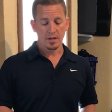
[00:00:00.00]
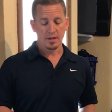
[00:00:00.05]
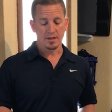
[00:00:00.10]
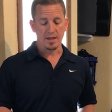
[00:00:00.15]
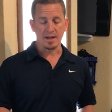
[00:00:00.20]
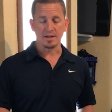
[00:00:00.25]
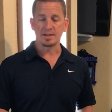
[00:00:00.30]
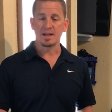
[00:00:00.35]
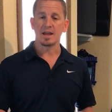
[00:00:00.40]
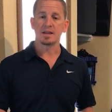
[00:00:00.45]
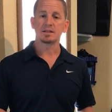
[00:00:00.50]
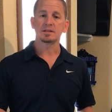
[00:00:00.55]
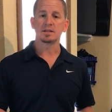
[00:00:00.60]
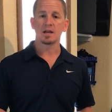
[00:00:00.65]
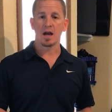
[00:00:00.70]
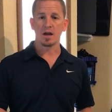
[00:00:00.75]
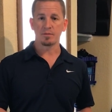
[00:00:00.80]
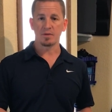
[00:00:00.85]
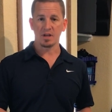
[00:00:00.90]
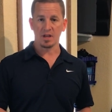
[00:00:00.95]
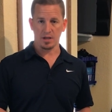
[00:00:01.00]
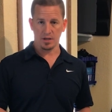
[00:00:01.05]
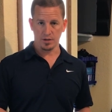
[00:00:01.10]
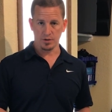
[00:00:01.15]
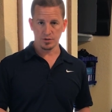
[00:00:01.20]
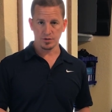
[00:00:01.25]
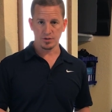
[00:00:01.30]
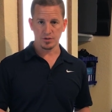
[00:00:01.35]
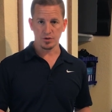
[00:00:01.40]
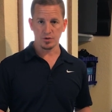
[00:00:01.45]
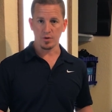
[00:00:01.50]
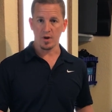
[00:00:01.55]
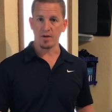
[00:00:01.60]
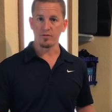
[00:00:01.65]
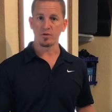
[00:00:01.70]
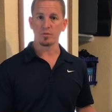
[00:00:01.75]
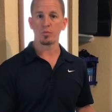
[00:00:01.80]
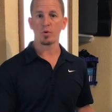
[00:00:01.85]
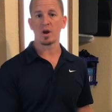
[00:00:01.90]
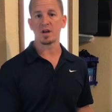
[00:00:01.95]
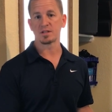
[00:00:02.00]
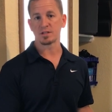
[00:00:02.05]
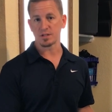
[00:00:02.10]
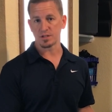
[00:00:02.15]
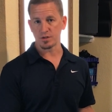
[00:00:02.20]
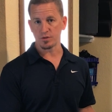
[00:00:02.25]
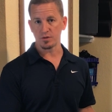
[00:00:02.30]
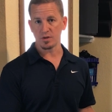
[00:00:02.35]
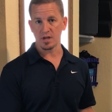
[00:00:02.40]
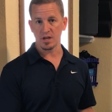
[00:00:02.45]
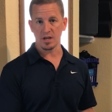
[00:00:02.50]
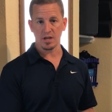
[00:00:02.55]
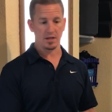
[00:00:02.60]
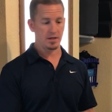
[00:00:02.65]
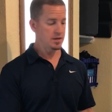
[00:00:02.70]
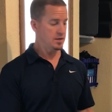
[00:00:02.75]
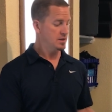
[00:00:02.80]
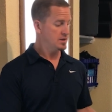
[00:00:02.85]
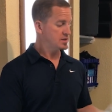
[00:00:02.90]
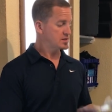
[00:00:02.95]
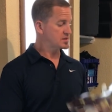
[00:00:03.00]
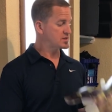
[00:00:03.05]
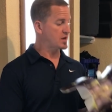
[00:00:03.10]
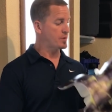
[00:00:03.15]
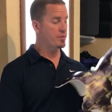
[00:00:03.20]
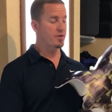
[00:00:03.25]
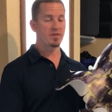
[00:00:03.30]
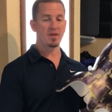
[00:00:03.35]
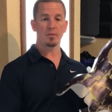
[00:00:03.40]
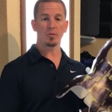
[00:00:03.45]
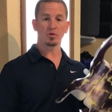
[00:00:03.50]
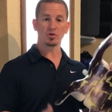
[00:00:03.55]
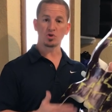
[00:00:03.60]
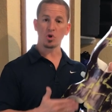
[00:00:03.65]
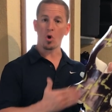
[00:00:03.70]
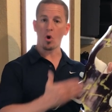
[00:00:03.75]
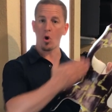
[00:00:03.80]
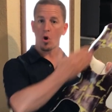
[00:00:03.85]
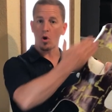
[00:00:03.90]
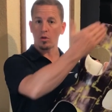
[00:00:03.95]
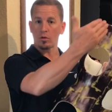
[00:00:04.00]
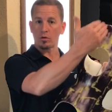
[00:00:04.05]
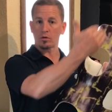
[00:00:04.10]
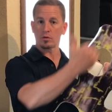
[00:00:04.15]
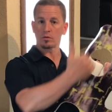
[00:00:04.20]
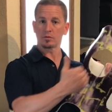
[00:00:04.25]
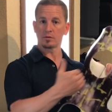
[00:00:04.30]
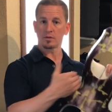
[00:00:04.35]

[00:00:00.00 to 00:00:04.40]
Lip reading: That takes time to get used to. Every brace is unique. Some of them are taller.